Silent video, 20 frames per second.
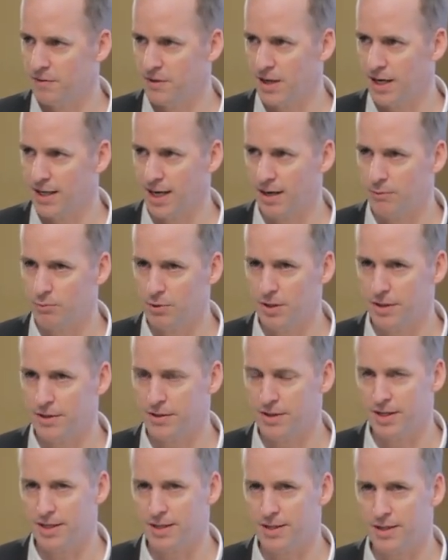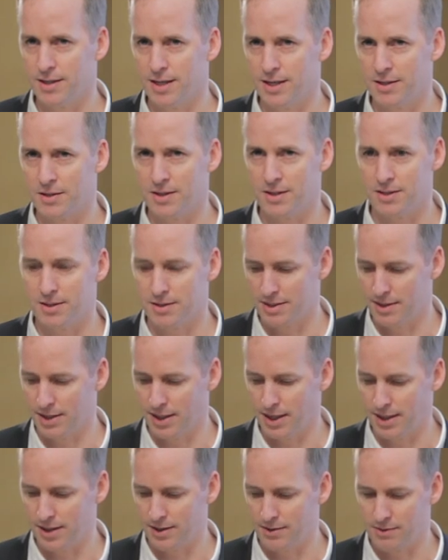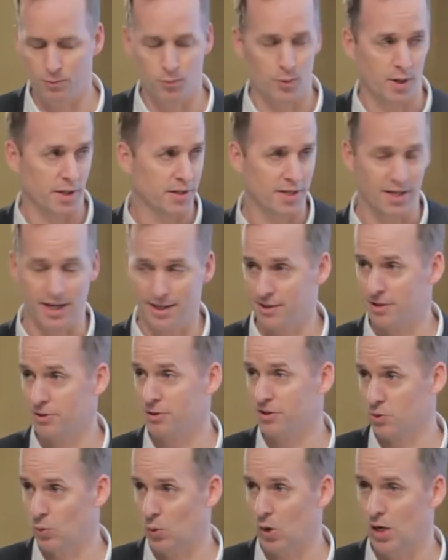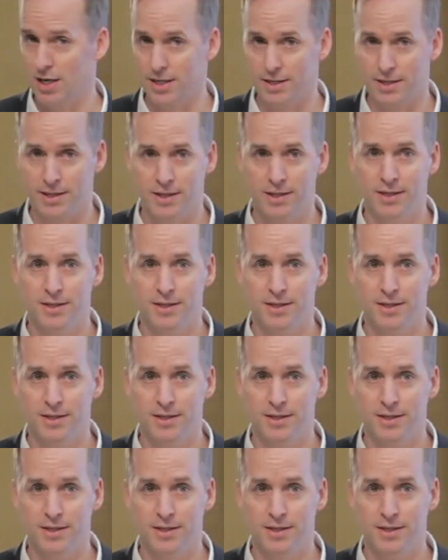Like I really think at the end of the day, what the editors want